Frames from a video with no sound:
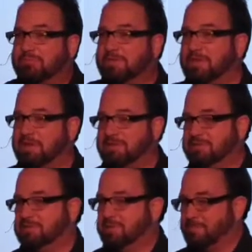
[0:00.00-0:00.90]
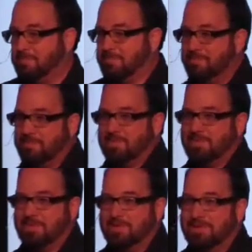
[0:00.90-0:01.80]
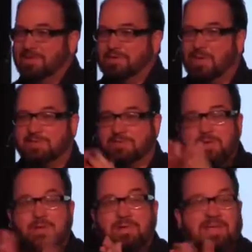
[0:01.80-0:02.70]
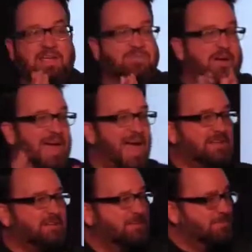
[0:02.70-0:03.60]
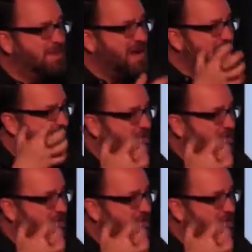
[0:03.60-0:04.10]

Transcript: breeds. Yep. So I do believe there has to be